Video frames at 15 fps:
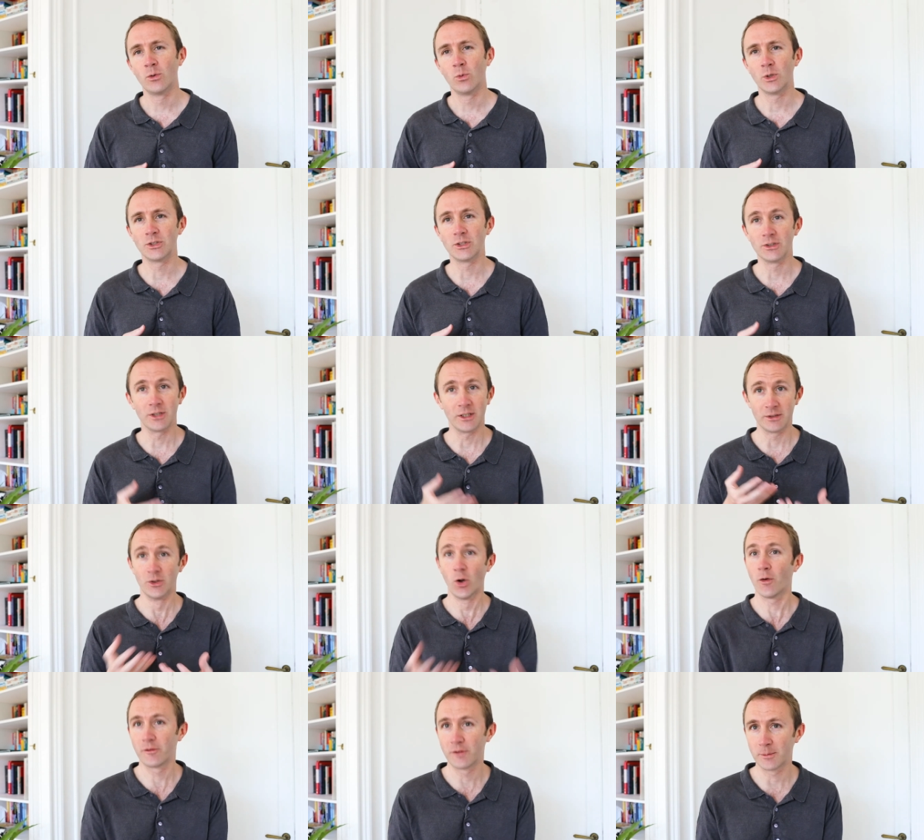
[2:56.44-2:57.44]
which is, is
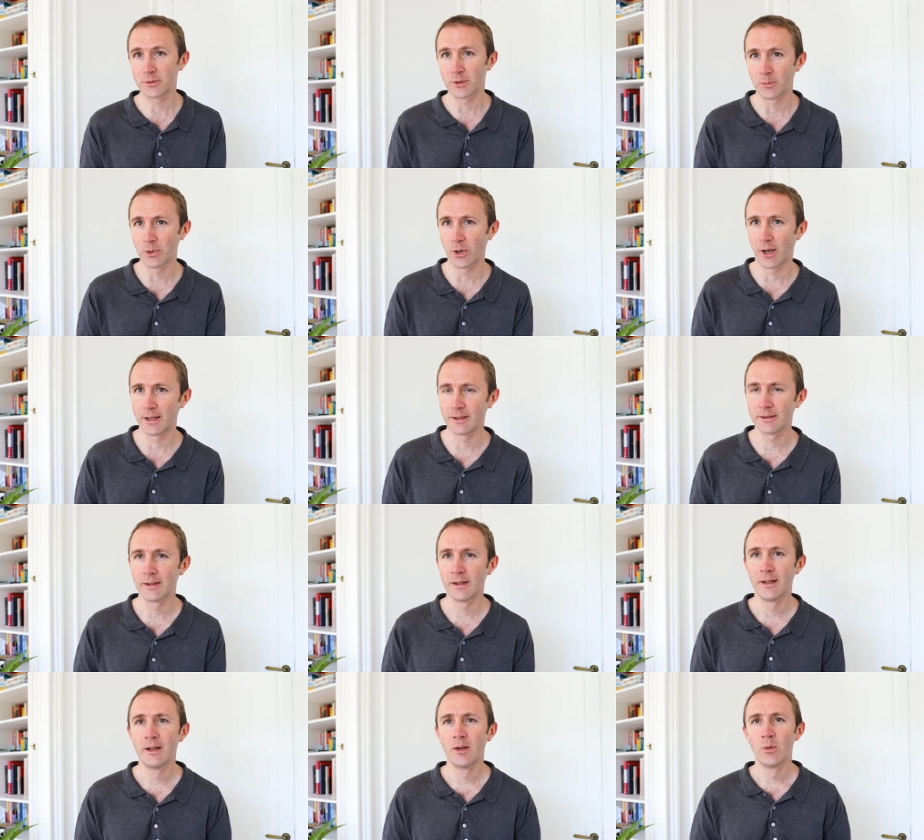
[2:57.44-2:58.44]
not FIPS compliant,
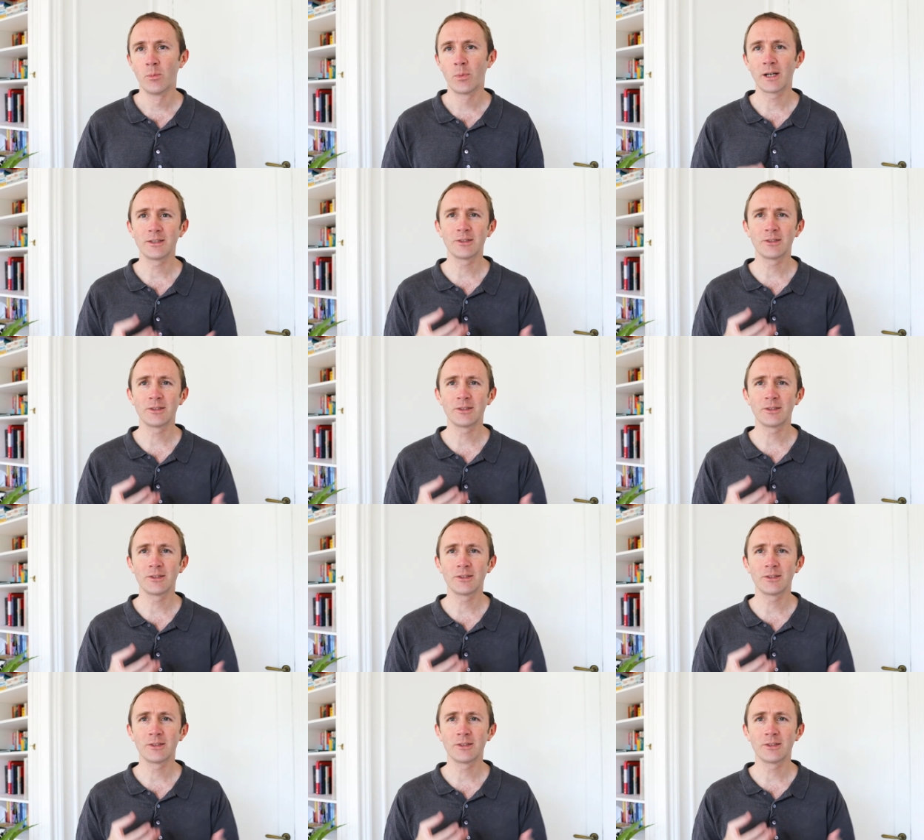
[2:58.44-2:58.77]
but